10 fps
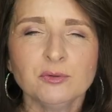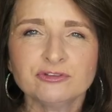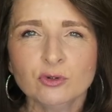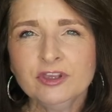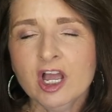I
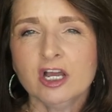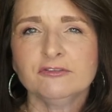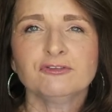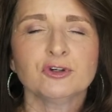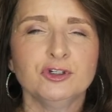was on the
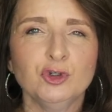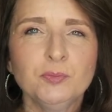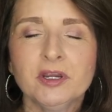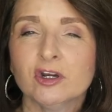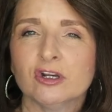hunt for a
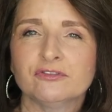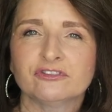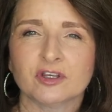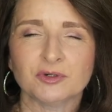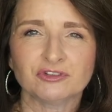new pair of
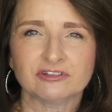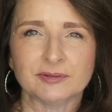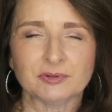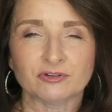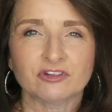summer
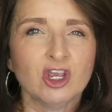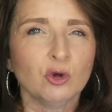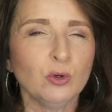slippers.